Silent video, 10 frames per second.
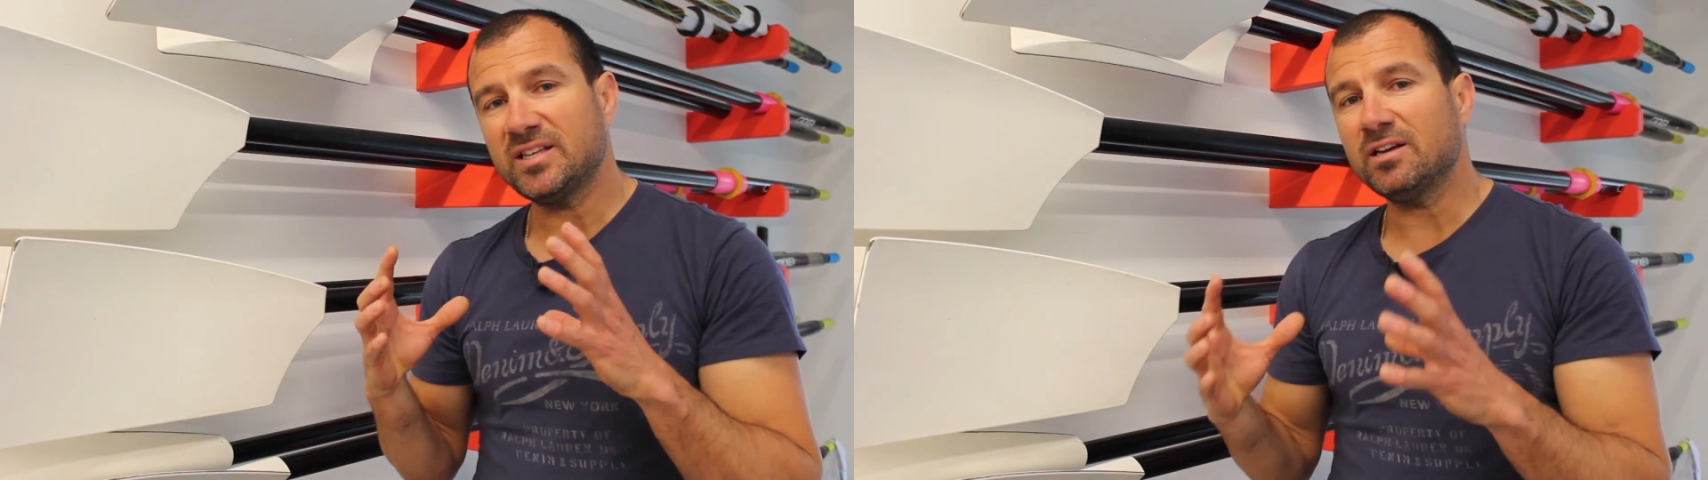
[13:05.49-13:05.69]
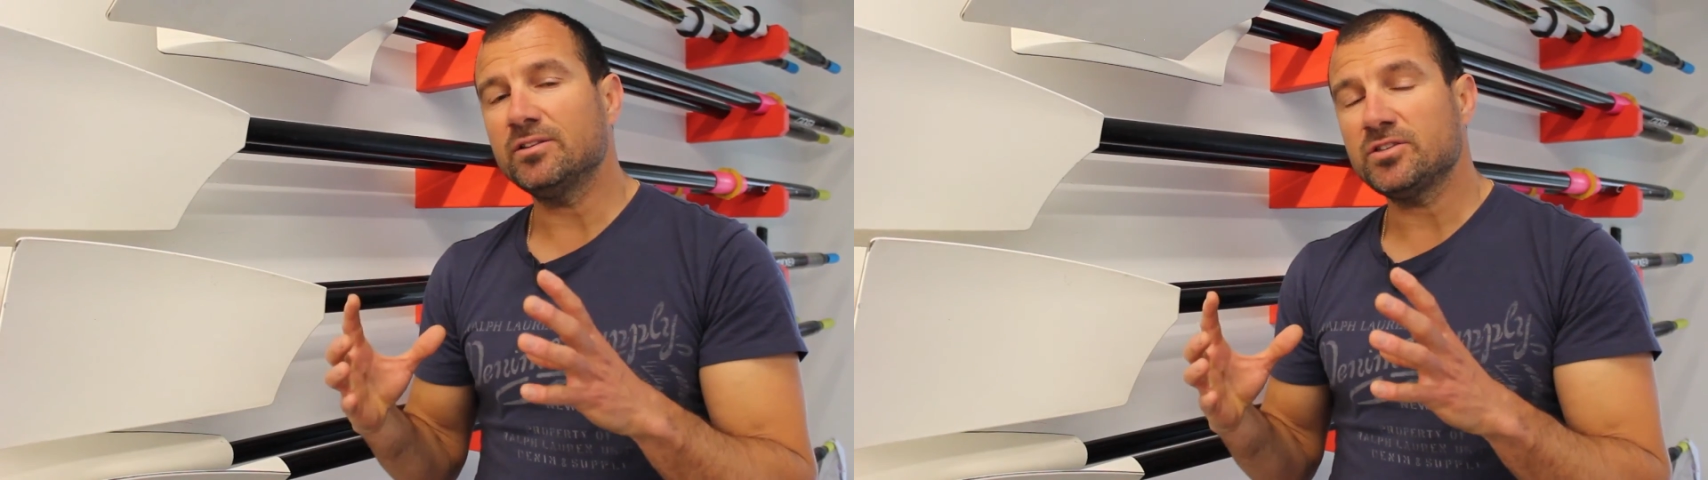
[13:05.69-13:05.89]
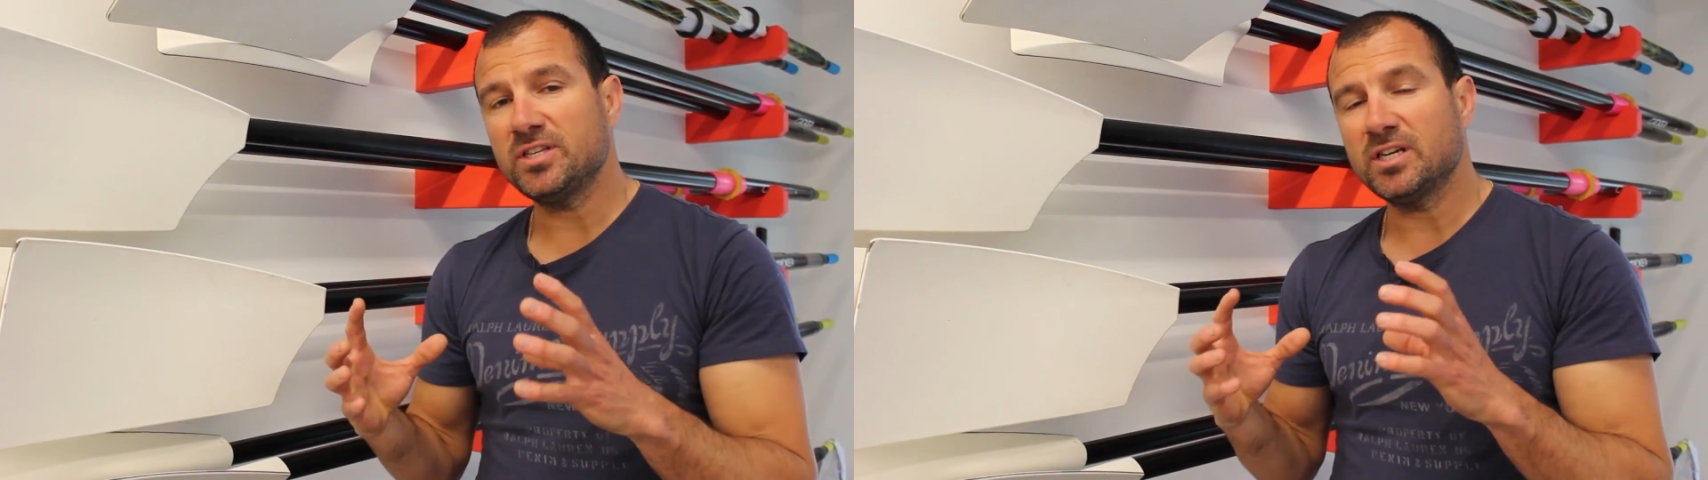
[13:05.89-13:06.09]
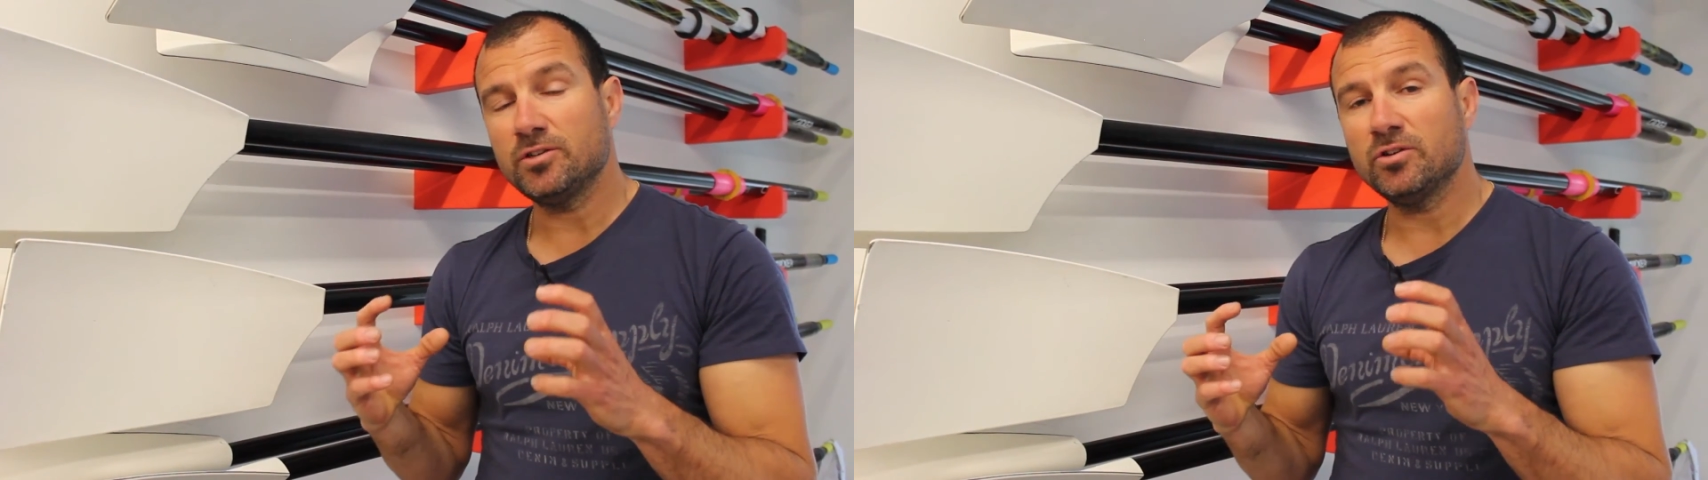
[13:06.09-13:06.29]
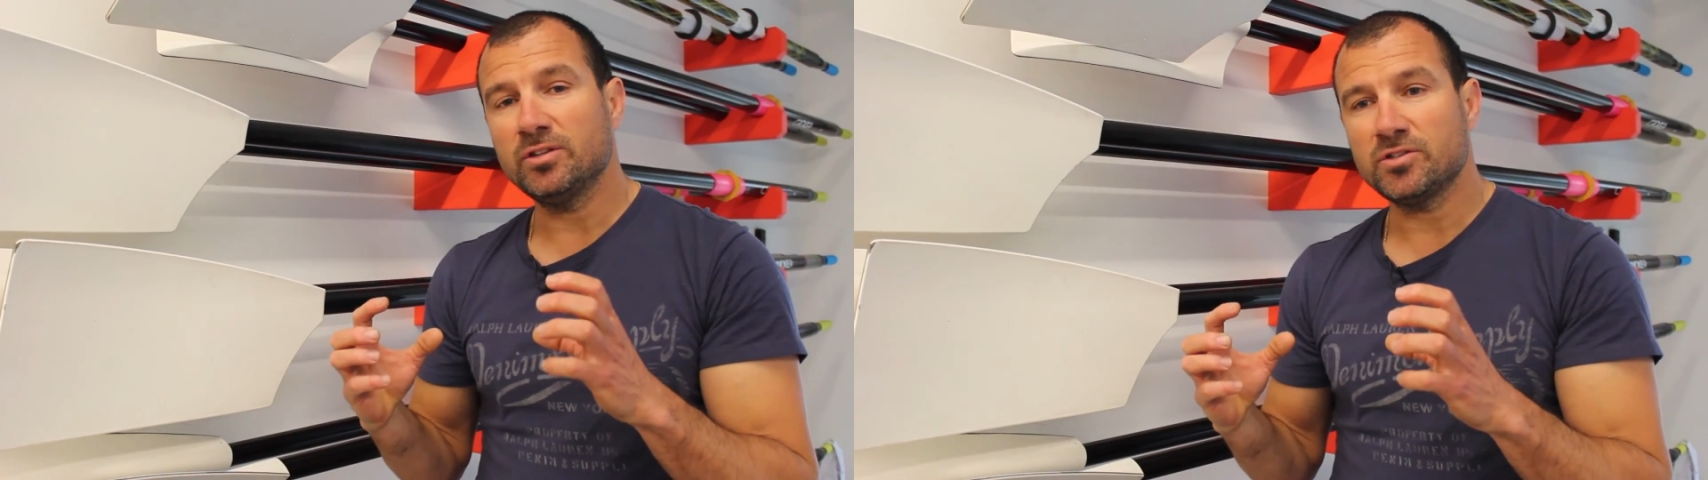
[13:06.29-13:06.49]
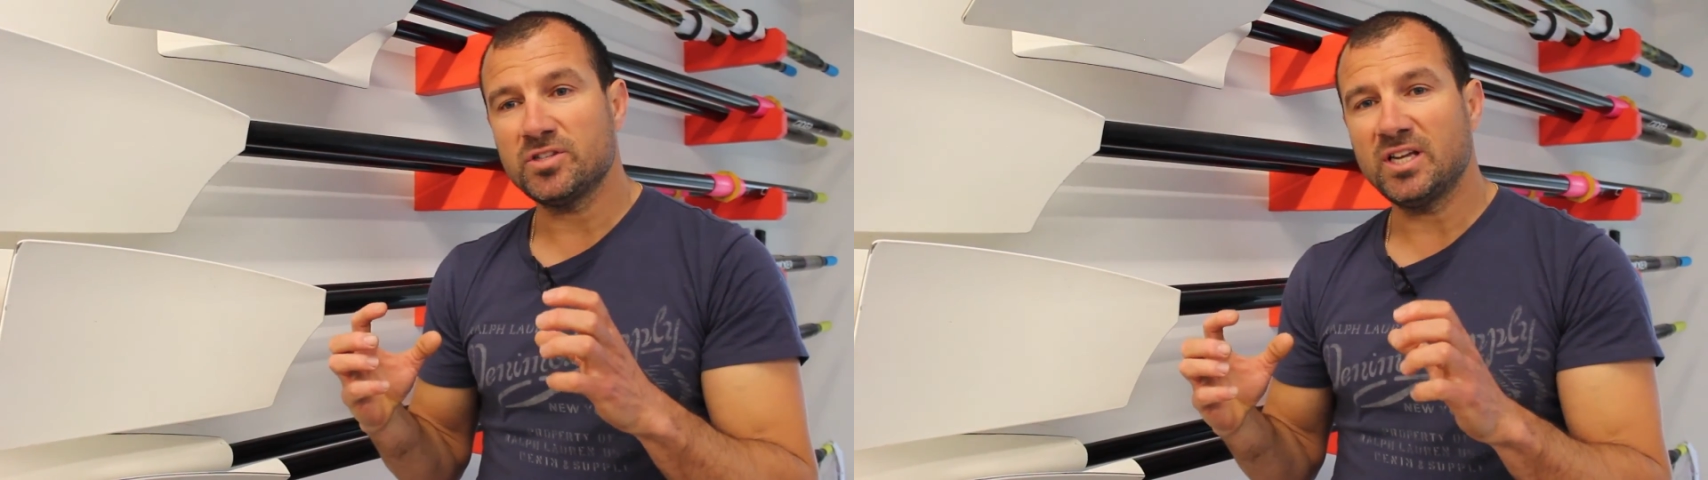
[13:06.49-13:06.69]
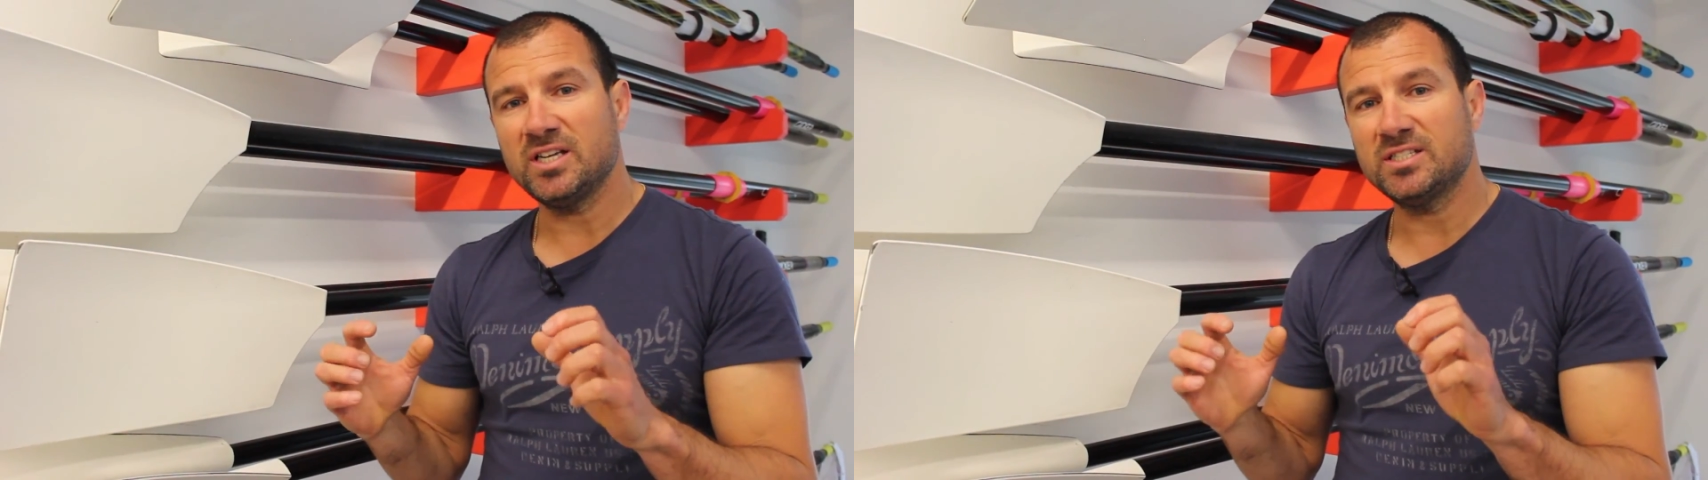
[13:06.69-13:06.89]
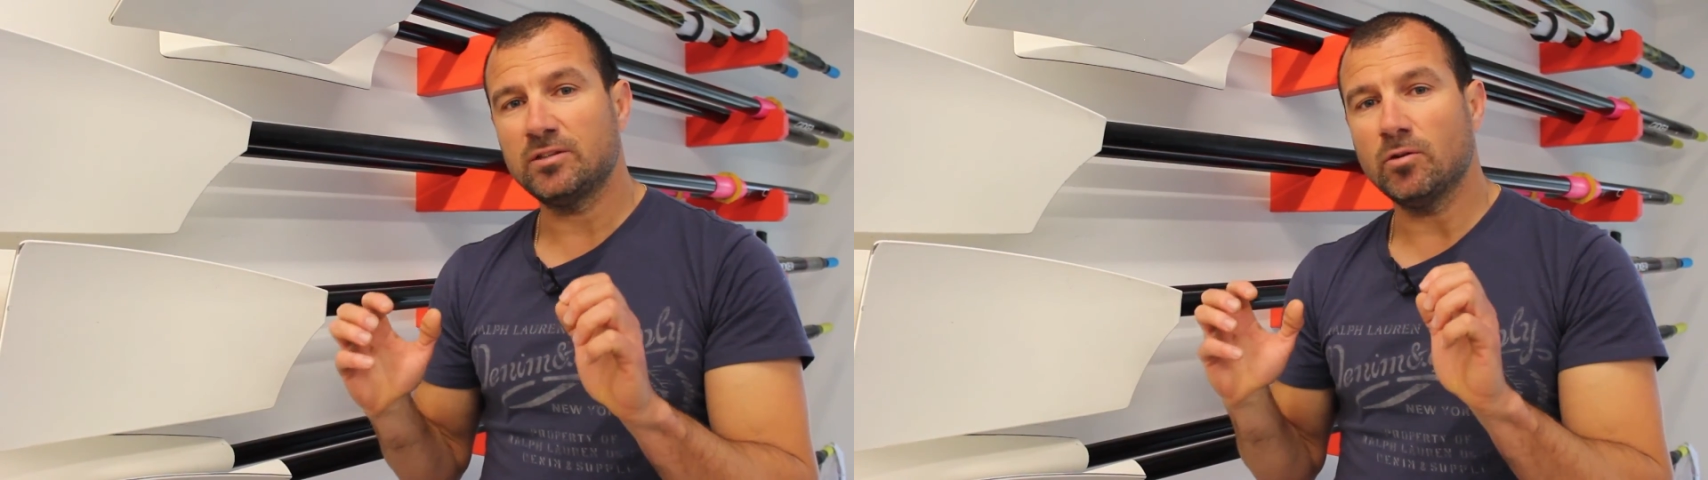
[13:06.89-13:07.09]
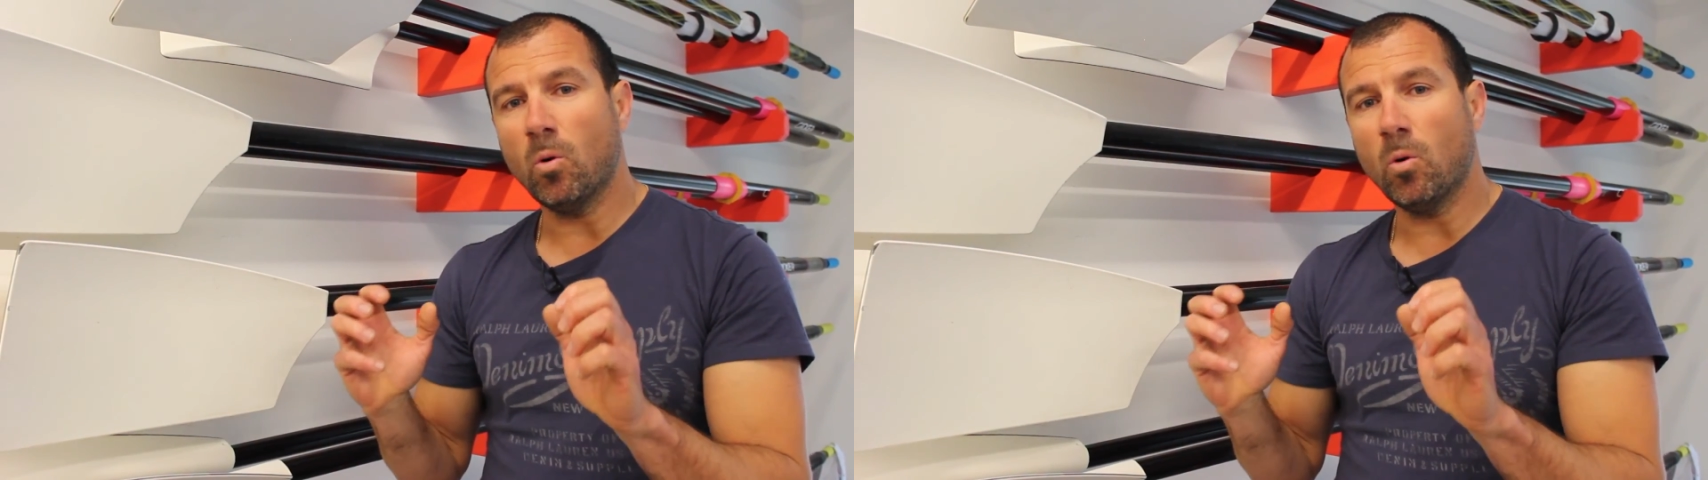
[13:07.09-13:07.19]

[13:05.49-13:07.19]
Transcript: they understand and you understand is that the